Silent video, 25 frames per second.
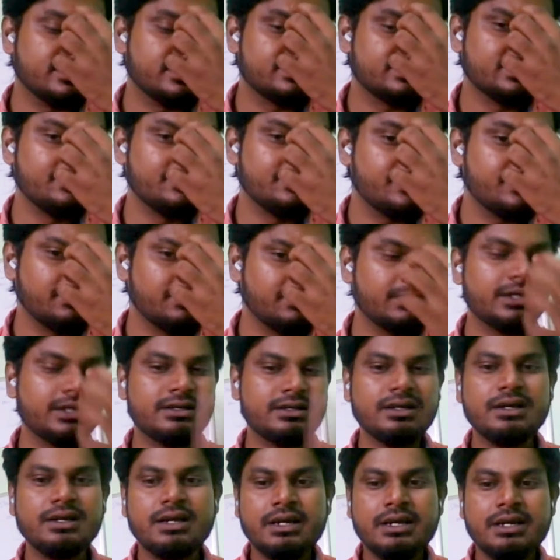or something,
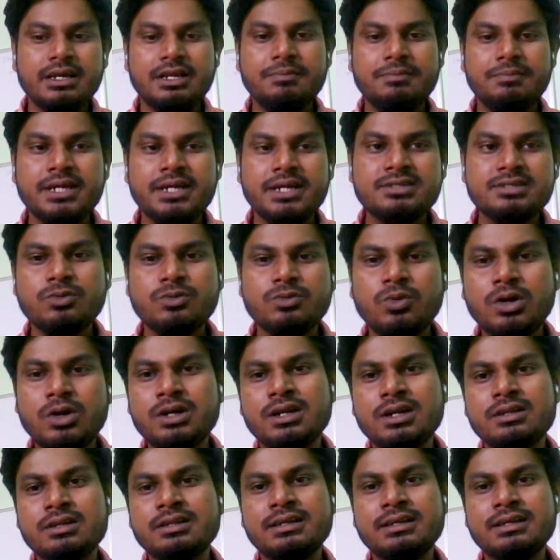but in major, what
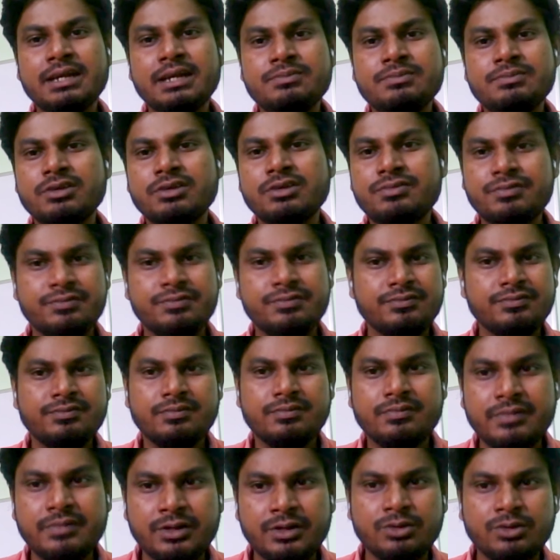are the types of
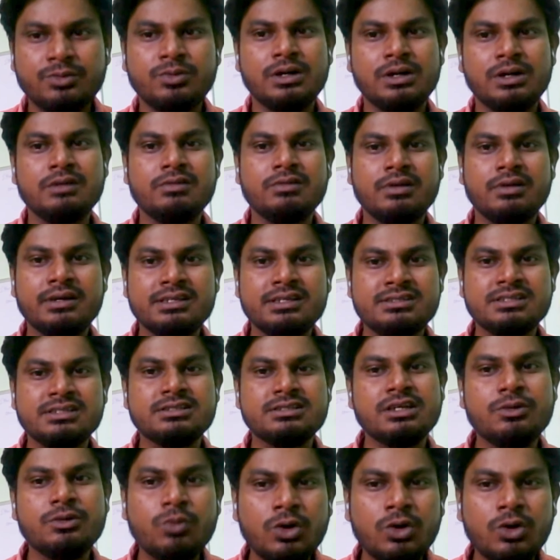valvular disease,
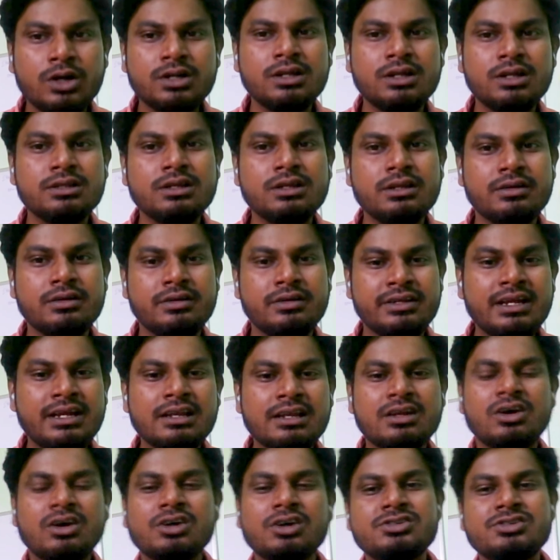and what are the real
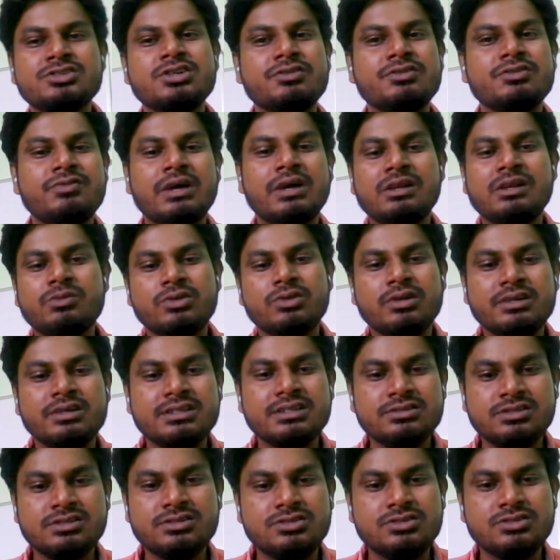causes of valvular
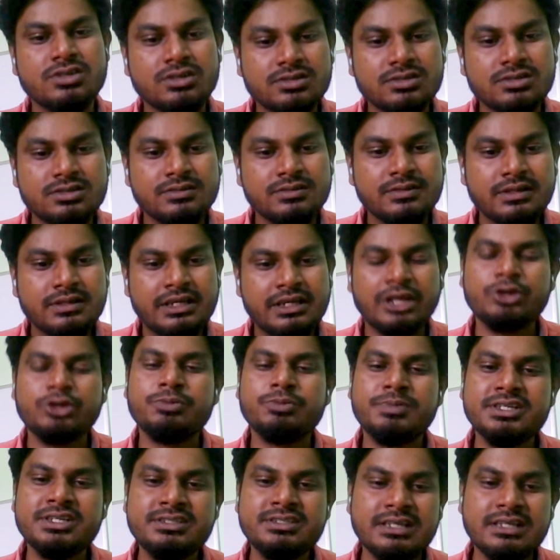disease, doctor? Can you
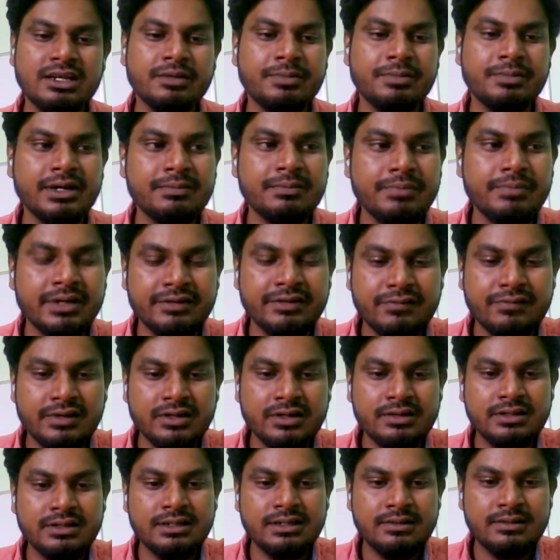please elaborate briefly
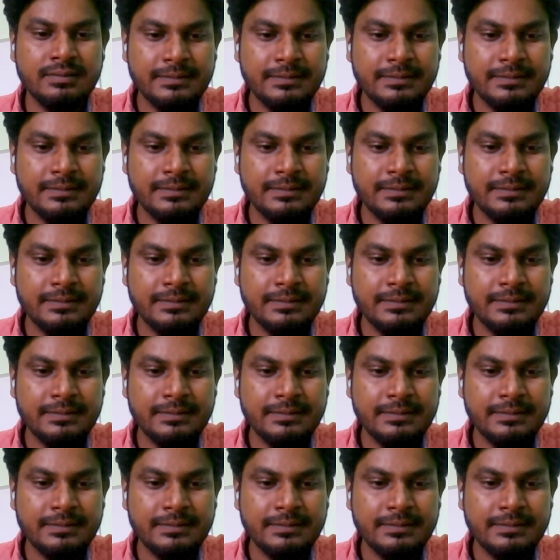on that?